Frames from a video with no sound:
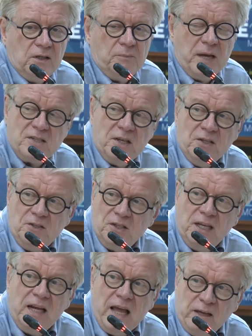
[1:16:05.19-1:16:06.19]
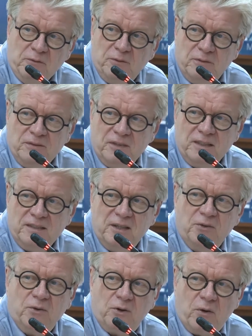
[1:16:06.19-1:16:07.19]
passage in life
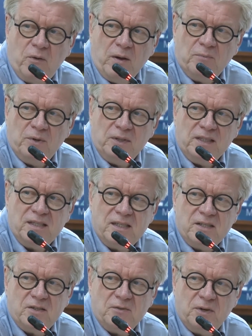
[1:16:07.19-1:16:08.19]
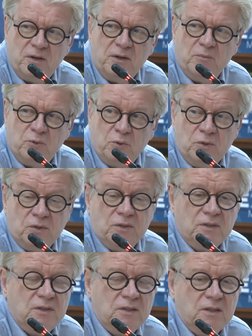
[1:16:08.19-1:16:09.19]
until you grow up, but it's a very
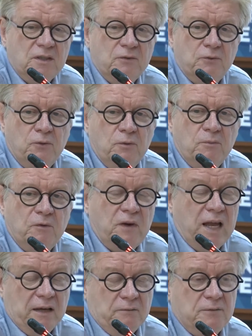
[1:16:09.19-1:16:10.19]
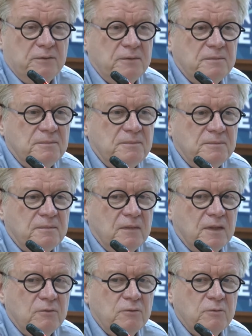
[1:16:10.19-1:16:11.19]
important form of life,
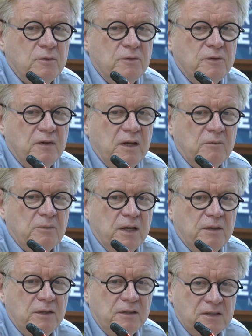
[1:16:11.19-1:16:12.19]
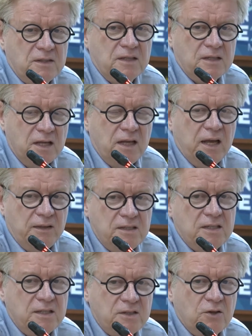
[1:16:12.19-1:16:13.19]
form of development. I think this is
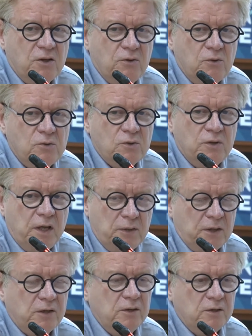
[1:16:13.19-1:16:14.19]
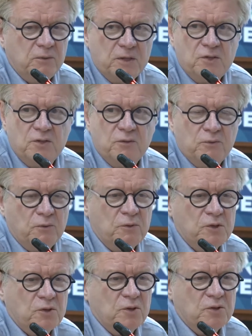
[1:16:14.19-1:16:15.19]
also an ethical question for
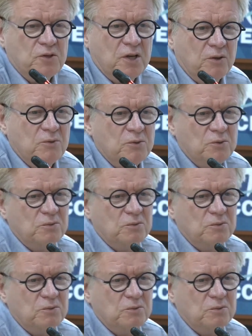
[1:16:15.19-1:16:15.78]
research, how